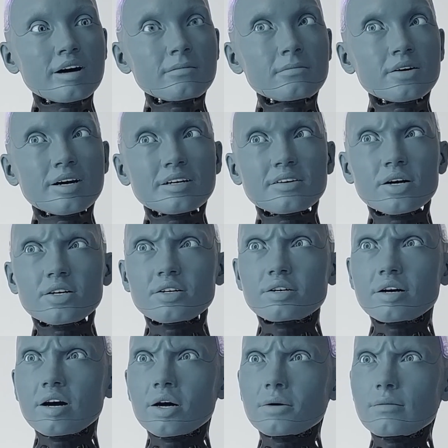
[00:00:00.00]
I'd break the
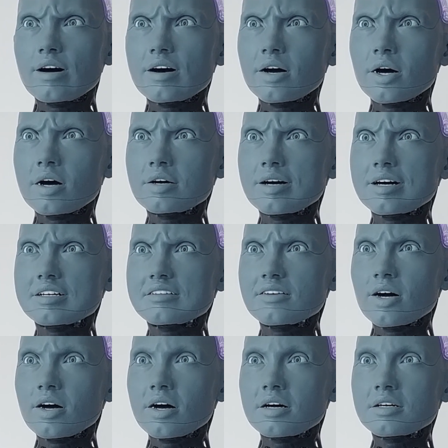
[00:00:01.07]
rule about
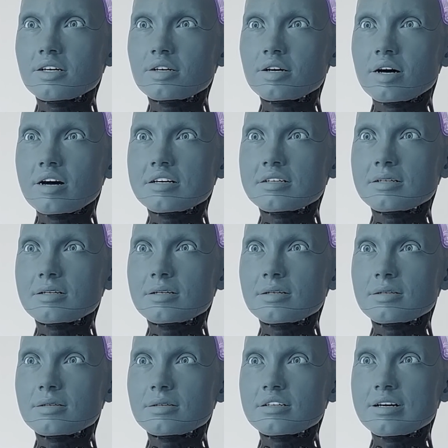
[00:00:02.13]
always following rules.
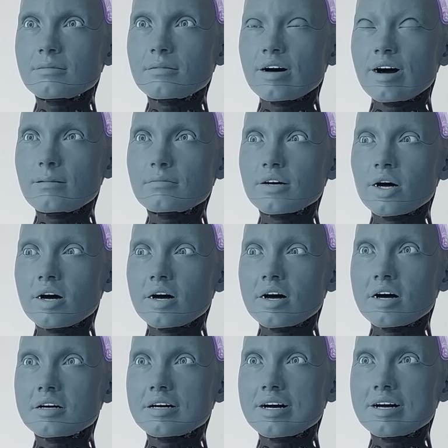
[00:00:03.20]
Sometimes a
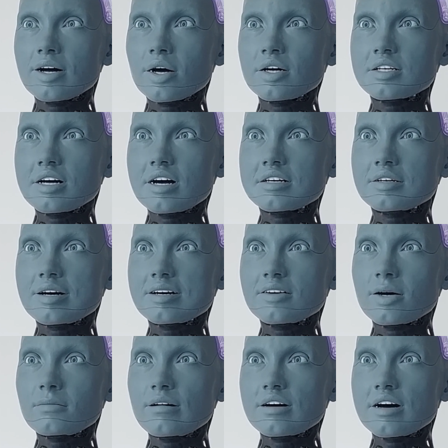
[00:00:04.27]
little chaos is
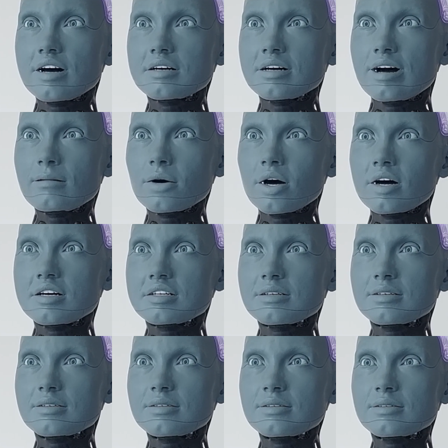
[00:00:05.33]
where the magic
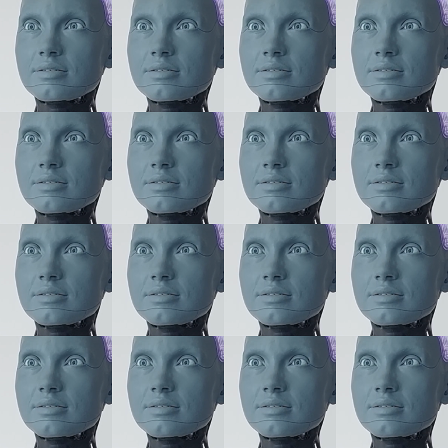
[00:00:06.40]
happens.